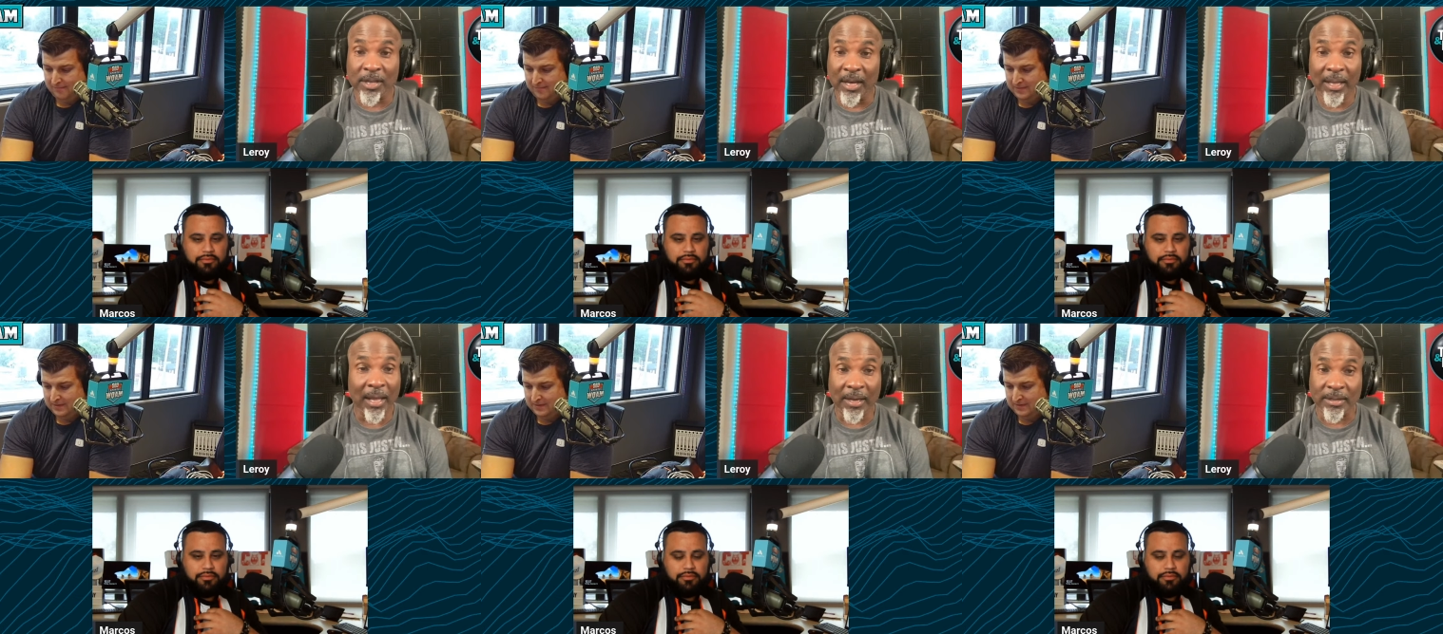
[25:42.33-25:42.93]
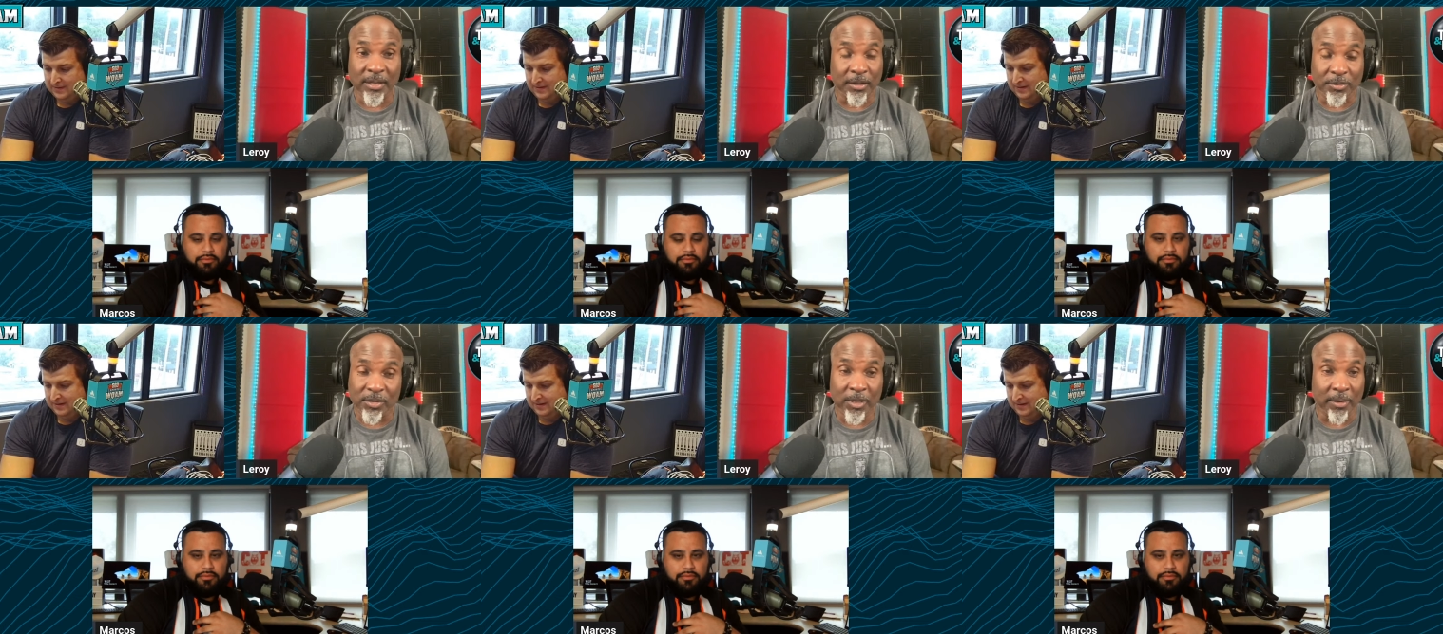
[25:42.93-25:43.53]
Speaker 1: hell out of Jonnu
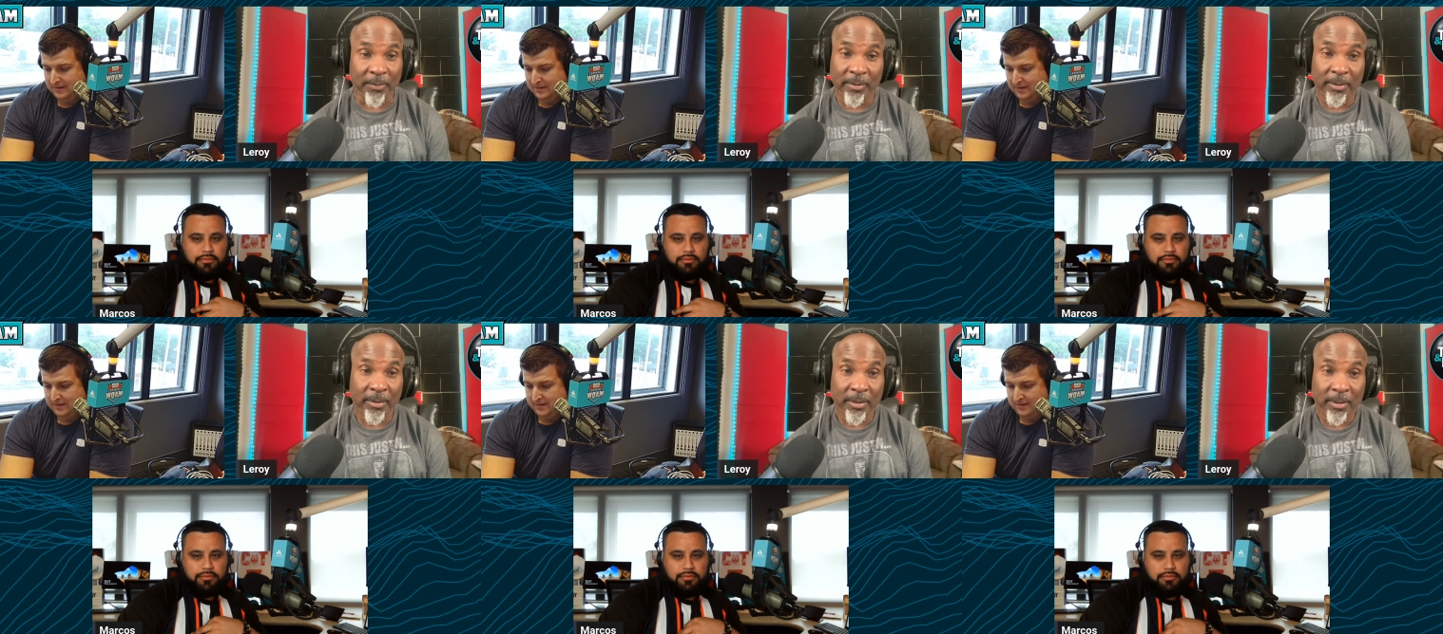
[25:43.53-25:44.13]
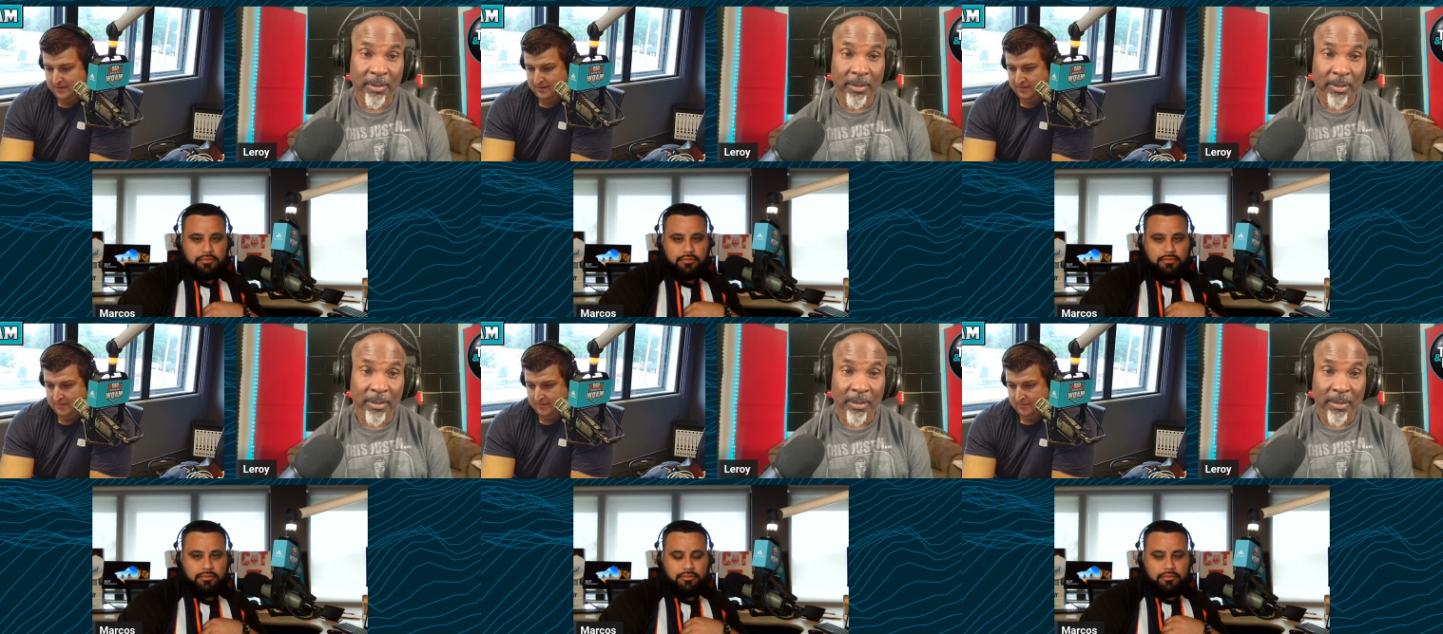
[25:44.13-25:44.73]
Smith.
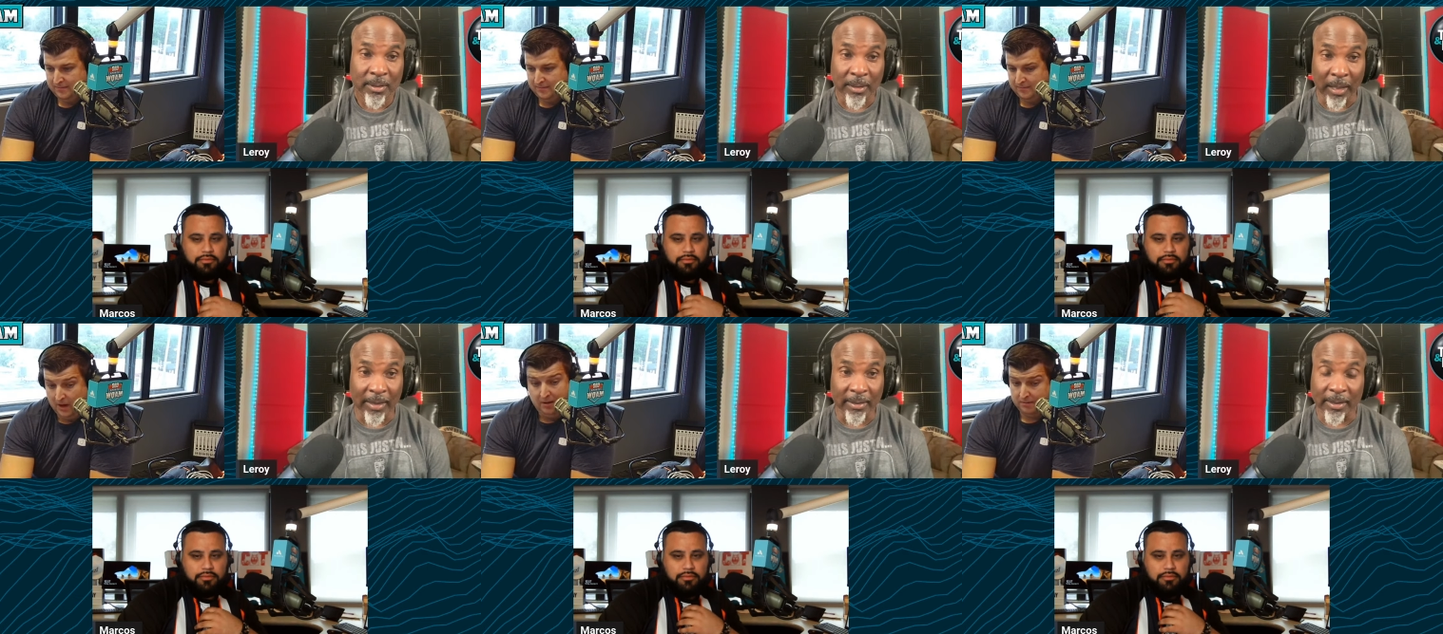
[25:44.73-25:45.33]
Like yeah.